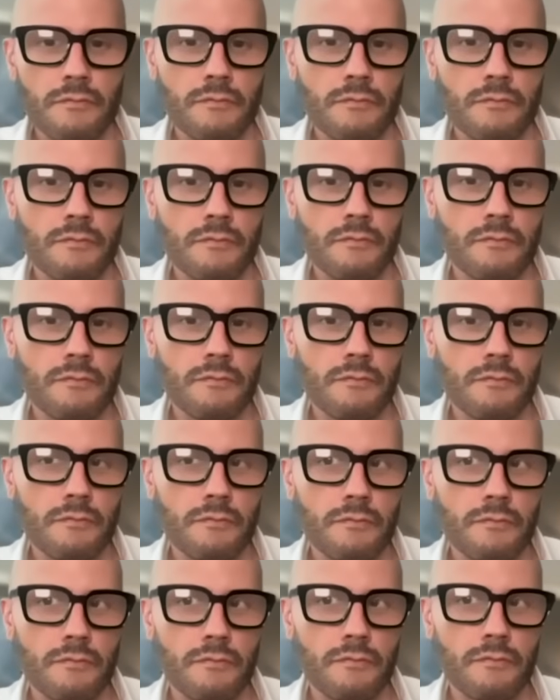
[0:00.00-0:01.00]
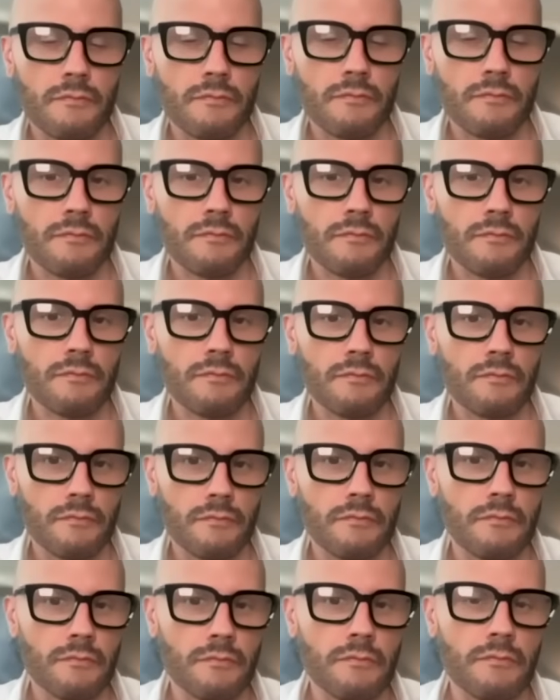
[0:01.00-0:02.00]

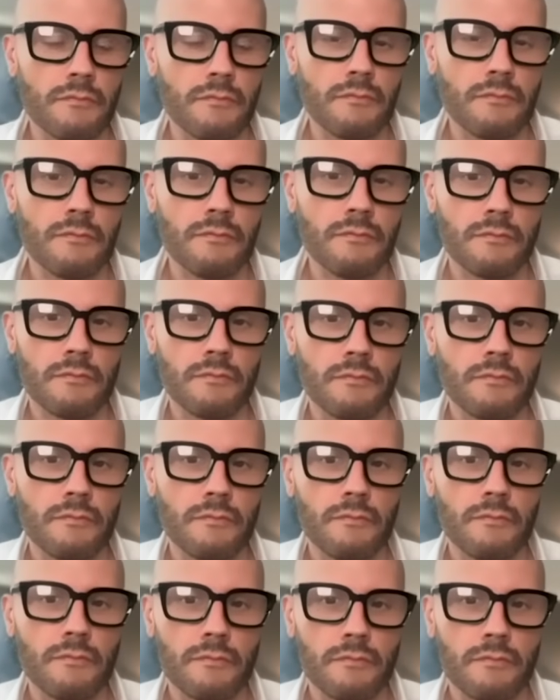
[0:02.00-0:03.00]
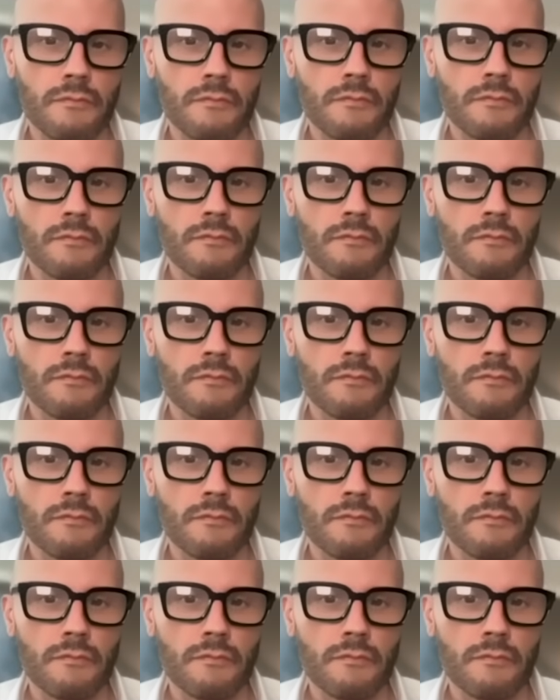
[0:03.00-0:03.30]
[no speech]